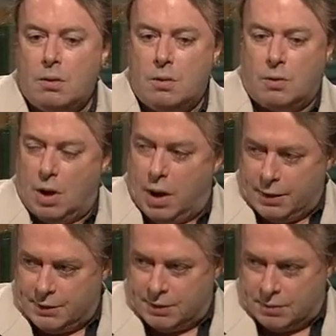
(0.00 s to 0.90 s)
you
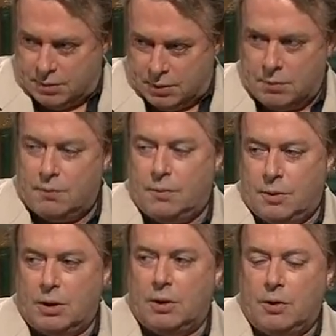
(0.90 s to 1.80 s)
guys
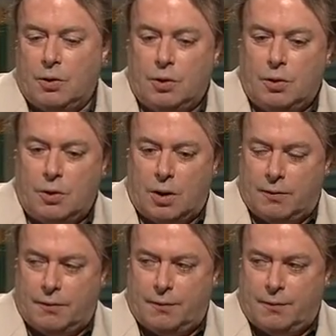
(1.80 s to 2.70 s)
from England, you
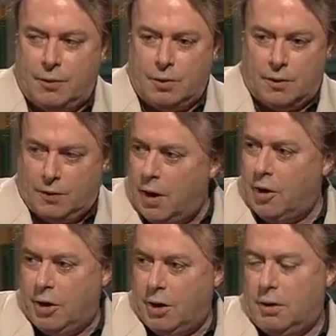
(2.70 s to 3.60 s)
have
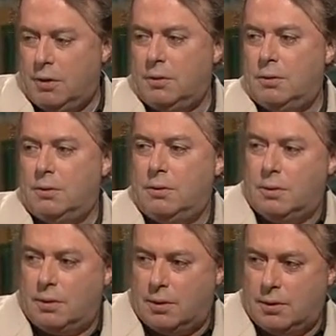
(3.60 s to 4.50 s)
irony
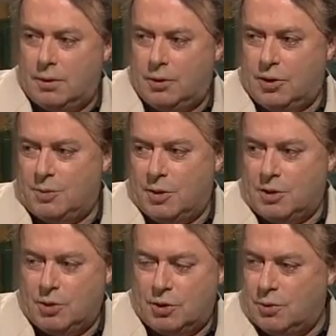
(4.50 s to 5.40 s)
at your
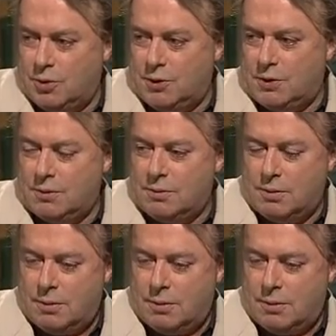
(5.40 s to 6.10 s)
disposal, which of course